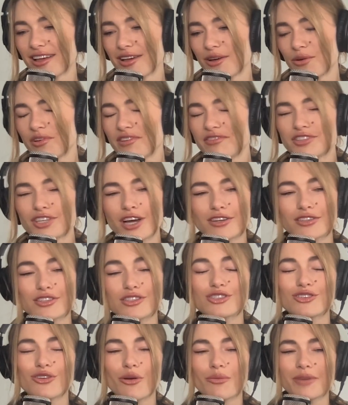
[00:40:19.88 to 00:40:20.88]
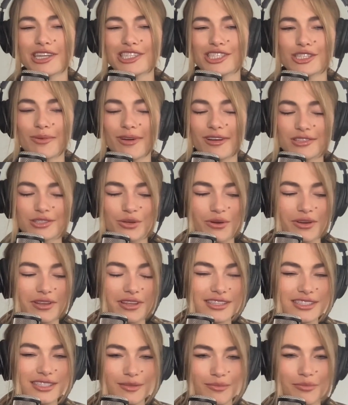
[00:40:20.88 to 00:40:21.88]
We've talked so much about
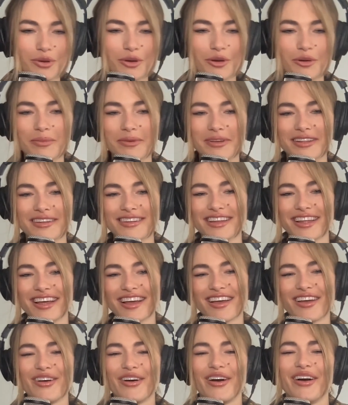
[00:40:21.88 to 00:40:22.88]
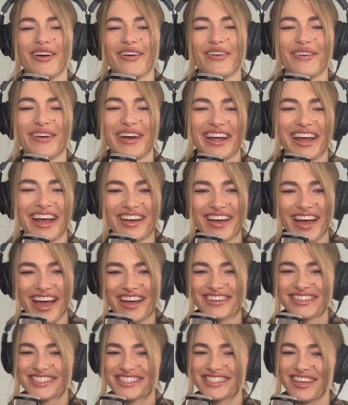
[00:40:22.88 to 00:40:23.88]
toilets and poop and
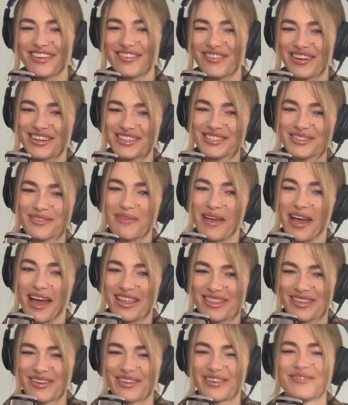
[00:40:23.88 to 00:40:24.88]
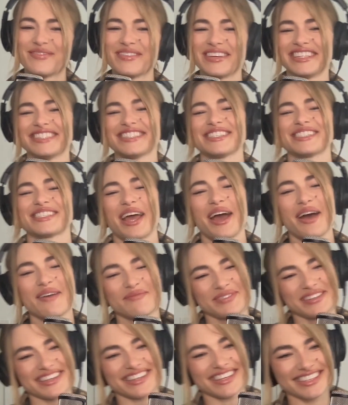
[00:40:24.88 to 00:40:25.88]
how to say where's the bathroom in
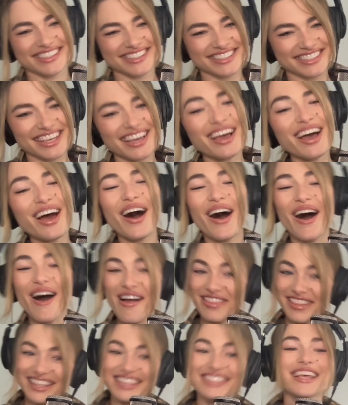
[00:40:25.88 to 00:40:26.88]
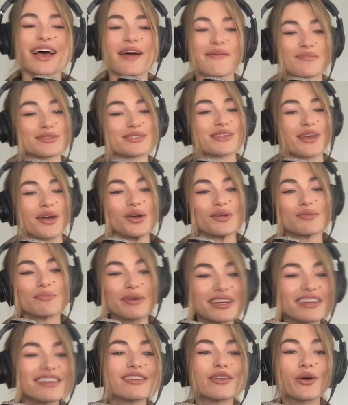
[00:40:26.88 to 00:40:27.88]
Japanese on this episode.
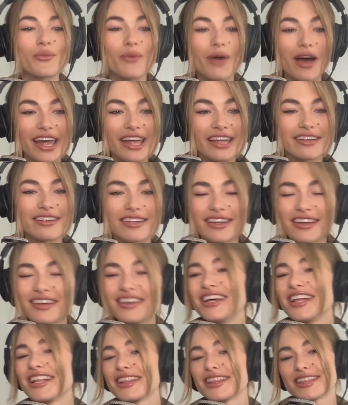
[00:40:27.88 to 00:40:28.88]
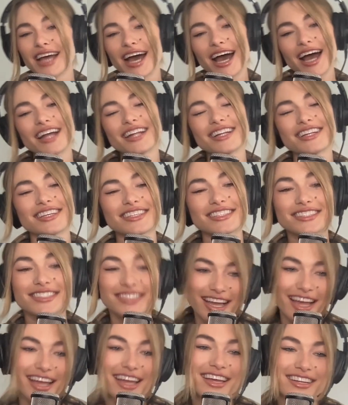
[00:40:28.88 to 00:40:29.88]
But you know what? That is
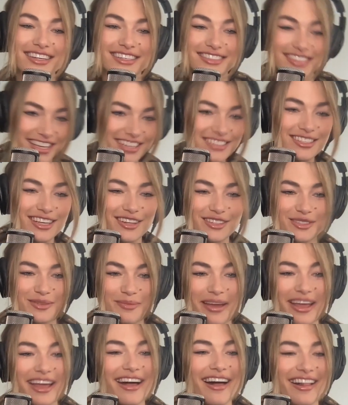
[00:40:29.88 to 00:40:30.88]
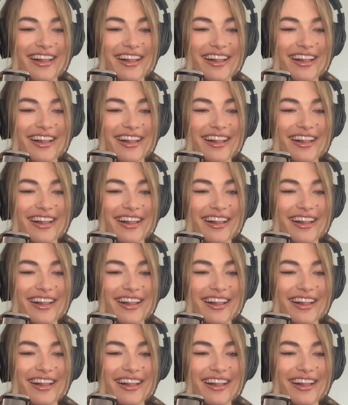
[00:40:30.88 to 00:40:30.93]
Diana Takes on Japan